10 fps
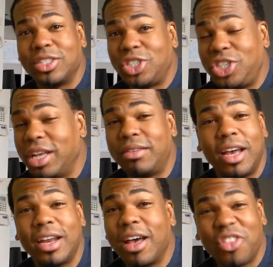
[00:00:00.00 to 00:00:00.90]
There's a shit
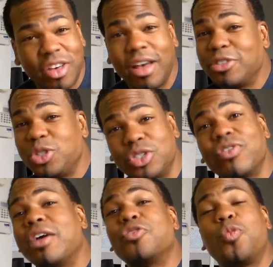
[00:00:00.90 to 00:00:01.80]
ton of other countries
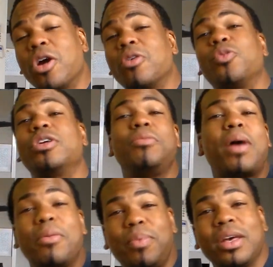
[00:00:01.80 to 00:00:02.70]
around the world where he
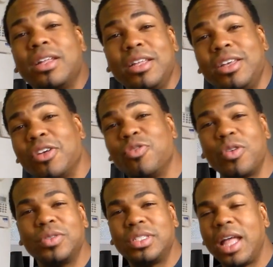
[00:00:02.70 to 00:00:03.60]
might be able to, you know,
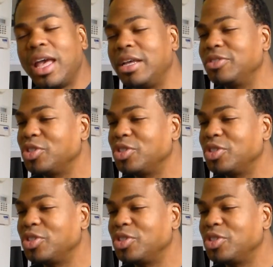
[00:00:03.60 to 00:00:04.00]
do his thing.